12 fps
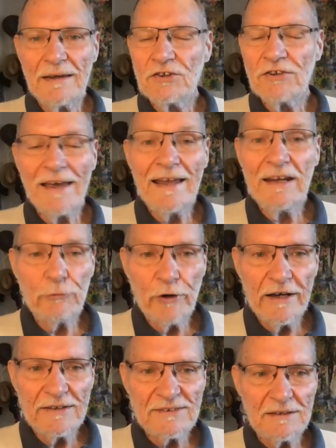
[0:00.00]
any
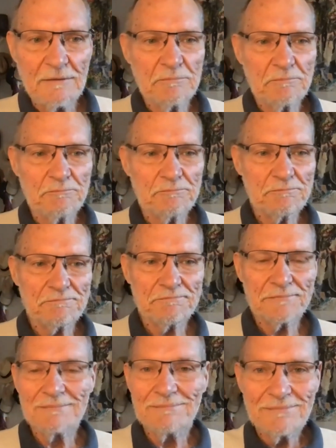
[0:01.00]
writer.
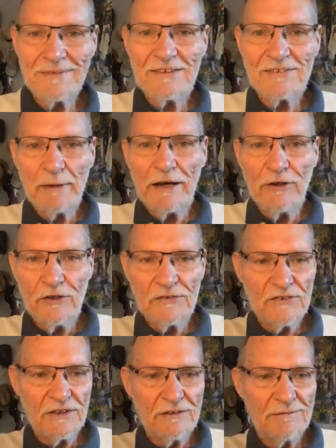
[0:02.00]
That's my
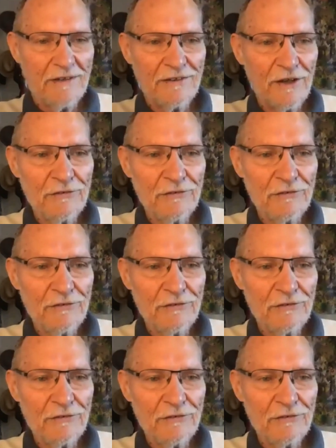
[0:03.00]
answer. I don't